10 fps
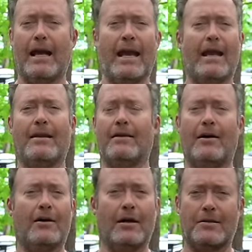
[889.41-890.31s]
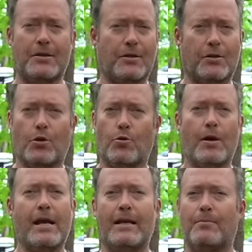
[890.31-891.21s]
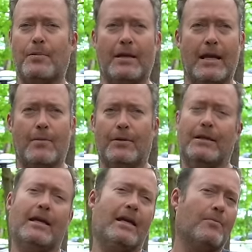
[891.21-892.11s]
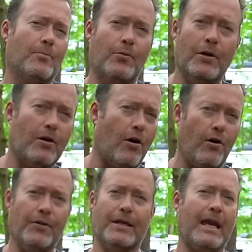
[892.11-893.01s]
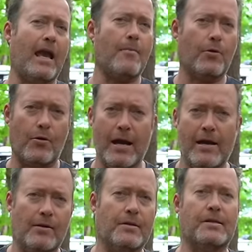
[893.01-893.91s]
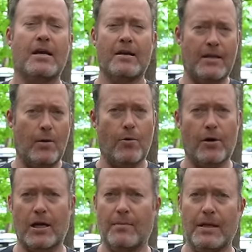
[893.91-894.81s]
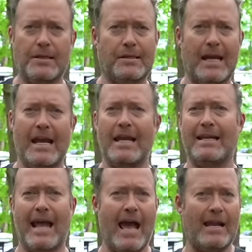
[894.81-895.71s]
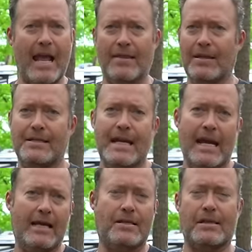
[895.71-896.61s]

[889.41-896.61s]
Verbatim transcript: and it's just great being able to input all the campgrounds that we're going to be staying at and the dates,